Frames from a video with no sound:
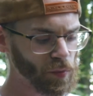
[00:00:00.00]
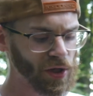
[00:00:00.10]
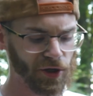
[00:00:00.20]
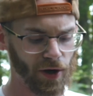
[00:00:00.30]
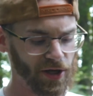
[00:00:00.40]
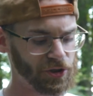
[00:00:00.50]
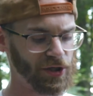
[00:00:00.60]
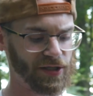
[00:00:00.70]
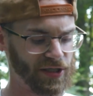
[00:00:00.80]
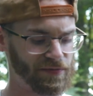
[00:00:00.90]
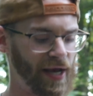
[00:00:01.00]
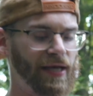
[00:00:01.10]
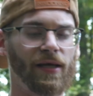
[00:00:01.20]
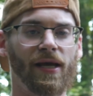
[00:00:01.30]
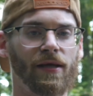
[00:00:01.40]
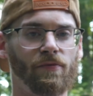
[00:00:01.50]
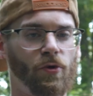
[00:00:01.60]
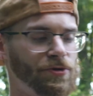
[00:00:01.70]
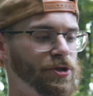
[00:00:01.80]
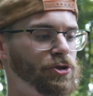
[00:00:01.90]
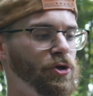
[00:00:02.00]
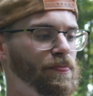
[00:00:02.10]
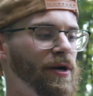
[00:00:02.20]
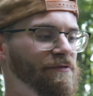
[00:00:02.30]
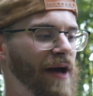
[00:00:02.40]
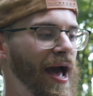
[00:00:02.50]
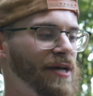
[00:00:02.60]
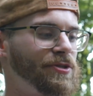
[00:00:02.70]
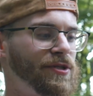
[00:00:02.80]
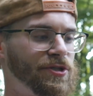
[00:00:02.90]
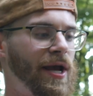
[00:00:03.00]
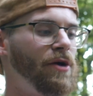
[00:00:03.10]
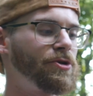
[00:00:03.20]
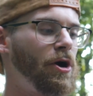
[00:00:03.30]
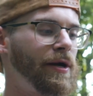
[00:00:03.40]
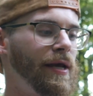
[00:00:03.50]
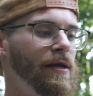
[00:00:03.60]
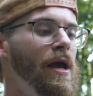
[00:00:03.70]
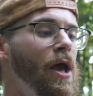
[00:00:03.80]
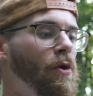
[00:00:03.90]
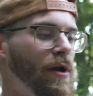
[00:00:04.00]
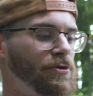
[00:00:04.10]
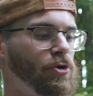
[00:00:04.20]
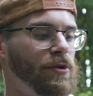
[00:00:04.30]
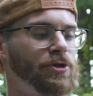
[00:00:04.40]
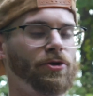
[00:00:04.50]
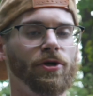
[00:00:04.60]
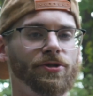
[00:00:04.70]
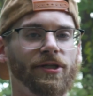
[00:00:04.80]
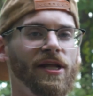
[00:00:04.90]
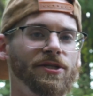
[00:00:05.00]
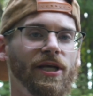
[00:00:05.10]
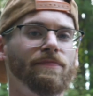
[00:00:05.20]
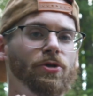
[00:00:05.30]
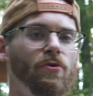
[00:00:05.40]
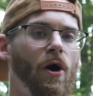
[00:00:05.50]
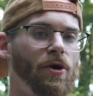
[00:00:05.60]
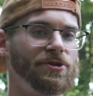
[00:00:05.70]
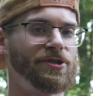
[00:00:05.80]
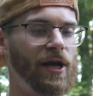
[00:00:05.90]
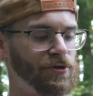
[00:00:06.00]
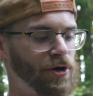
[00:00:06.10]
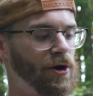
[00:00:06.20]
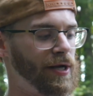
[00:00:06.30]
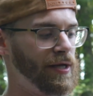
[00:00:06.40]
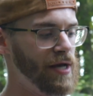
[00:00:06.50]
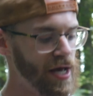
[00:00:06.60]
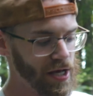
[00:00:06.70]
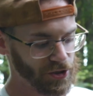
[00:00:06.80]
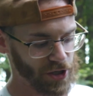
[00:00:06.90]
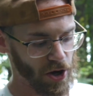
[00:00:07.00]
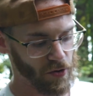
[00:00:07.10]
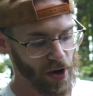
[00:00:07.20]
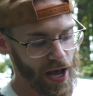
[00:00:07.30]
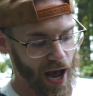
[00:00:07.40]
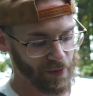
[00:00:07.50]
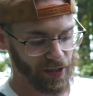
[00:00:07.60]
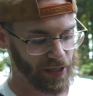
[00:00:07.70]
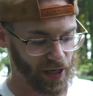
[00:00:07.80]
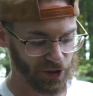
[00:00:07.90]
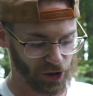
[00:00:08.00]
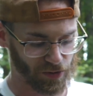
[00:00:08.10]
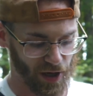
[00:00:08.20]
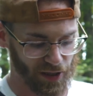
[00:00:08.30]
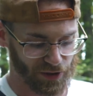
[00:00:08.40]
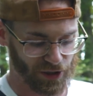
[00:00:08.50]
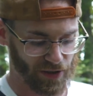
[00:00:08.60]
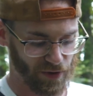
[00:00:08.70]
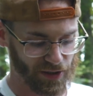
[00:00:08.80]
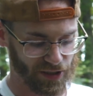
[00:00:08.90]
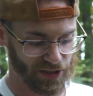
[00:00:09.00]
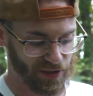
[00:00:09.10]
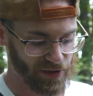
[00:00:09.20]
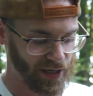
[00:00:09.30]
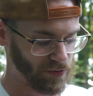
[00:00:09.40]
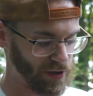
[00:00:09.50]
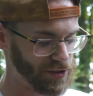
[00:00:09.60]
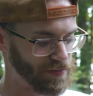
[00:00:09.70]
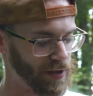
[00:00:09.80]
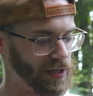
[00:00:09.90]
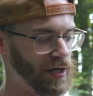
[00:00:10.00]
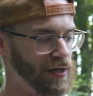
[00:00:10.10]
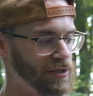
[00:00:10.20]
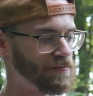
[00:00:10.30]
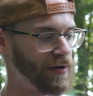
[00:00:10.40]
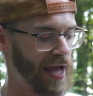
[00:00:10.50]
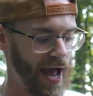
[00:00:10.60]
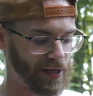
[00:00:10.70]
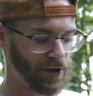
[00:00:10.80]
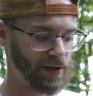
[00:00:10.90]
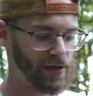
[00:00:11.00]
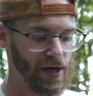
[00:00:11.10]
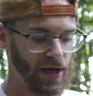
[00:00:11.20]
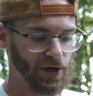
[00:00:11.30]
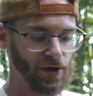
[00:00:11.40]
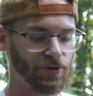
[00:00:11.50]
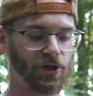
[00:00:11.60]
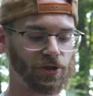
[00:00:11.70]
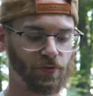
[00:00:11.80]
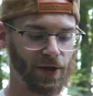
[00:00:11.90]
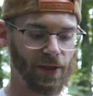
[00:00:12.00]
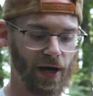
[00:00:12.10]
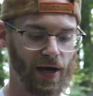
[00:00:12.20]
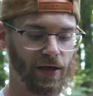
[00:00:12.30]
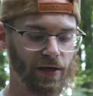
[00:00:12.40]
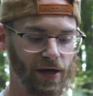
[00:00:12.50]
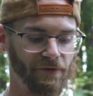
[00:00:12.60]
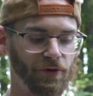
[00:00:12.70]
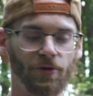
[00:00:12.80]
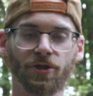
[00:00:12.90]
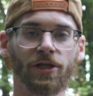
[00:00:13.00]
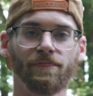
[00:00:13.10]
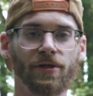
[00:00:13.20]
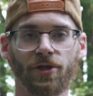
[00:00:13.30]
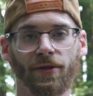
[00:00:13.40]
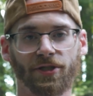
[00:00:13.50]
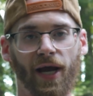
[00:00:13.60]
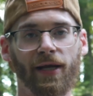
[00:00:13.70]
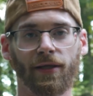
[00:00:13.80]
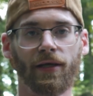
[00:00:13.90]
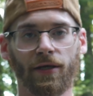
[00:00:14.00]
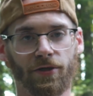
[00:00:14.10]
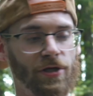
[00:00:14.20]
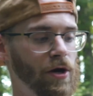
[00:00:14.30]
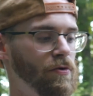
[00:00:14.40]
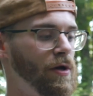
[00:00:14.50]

You know, it seems like it wants to shoot pretty fast and stay on target. When I was doing the drills, it didn't seem too hard to stay on target. So, I mean, the gun just runs. It seems like it runs pretty good and it's pretty accurate, you know, just with a few adjustments on the Cyclee. So,